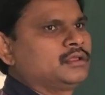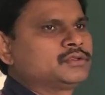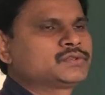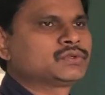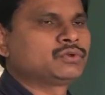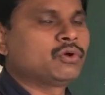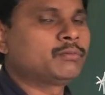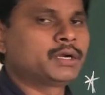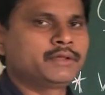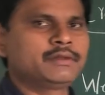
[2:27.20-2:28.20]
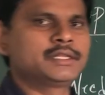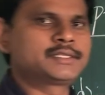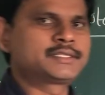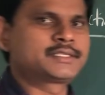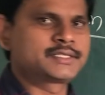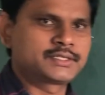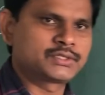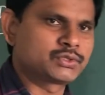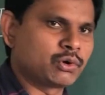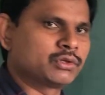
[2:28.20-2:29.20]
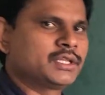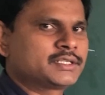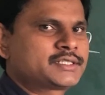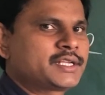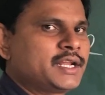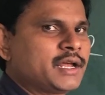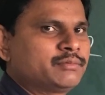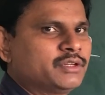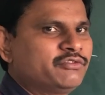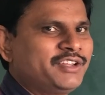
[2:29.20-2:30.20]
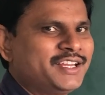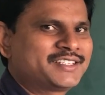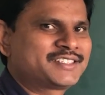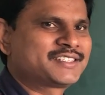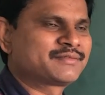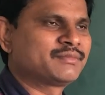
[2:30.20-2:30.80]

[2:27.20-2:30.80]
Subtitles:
So nobody will sow the seed of the weeds.